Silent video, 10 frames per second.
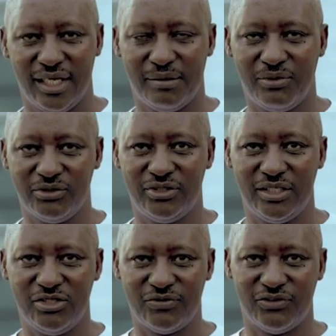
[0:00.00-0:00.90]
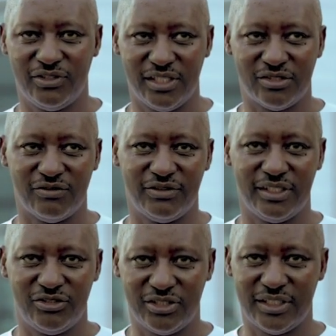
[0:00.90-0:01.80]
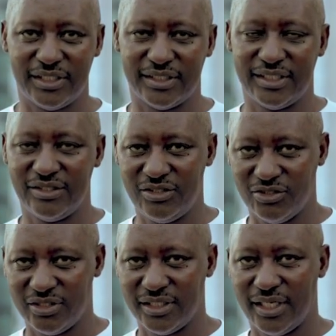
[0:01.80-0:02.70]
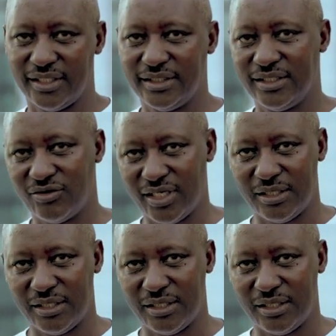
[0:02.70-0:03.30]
about the usefulness of the logistics in the region and in Rwanda